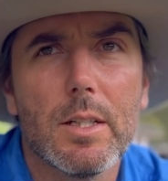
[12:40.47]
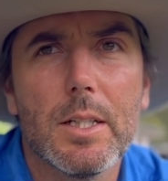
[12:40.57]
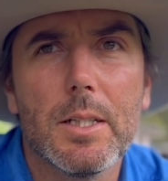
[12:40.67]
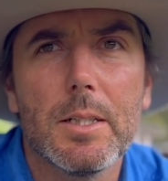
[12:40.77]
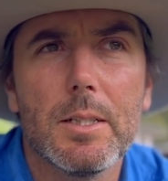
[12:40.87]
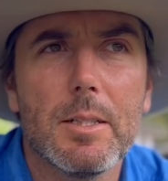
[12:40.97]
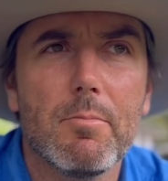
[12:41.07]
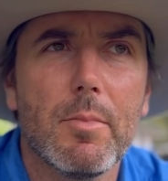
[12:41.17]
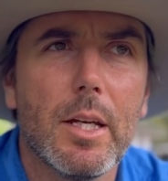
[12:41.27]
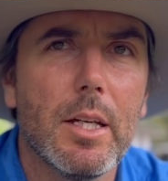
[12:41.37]

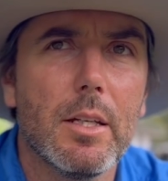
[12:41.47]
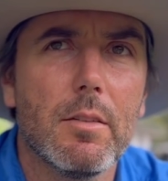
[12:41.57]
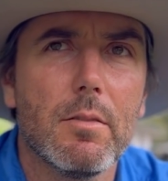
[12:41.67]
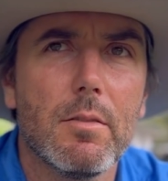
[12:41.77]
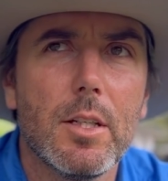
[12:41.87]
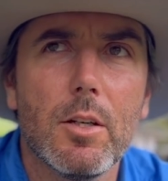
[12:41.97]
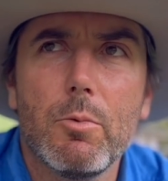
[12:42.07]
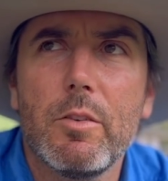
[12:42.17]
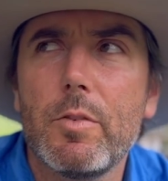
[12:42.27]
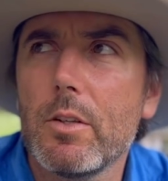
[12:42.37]
And, you know,
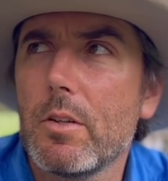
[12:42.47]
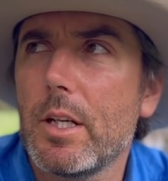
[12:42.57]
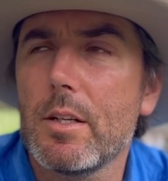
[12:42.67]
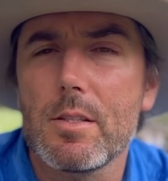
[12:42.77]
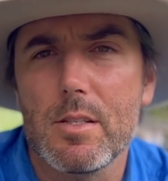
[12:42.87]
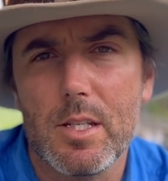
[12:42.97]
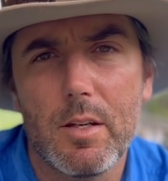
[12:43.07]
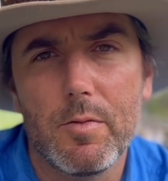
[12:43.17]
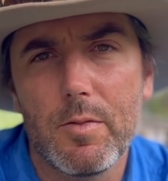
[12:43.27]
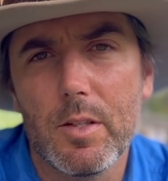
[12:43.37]
we feel that it's a
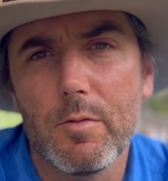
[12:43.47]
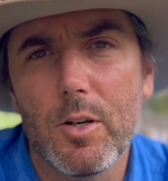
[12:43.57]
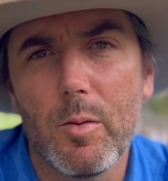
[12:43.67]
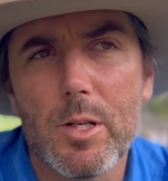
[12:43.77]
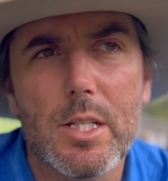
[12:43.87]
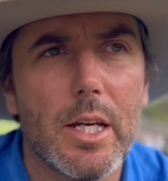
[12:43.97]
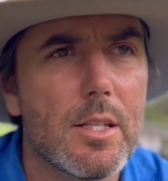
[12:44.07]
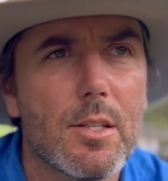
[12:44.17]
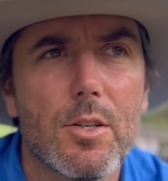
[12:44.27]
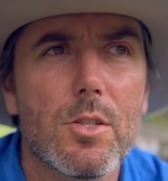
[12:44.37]
safe environment to
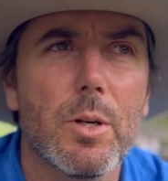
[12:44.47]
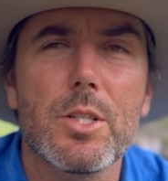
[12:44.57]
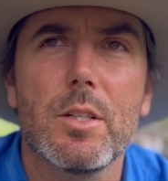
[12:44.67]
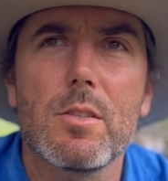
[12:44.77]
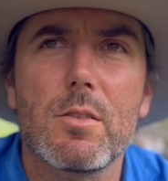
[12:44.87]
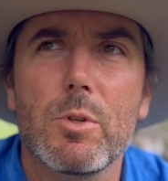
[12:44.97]
answer those questions,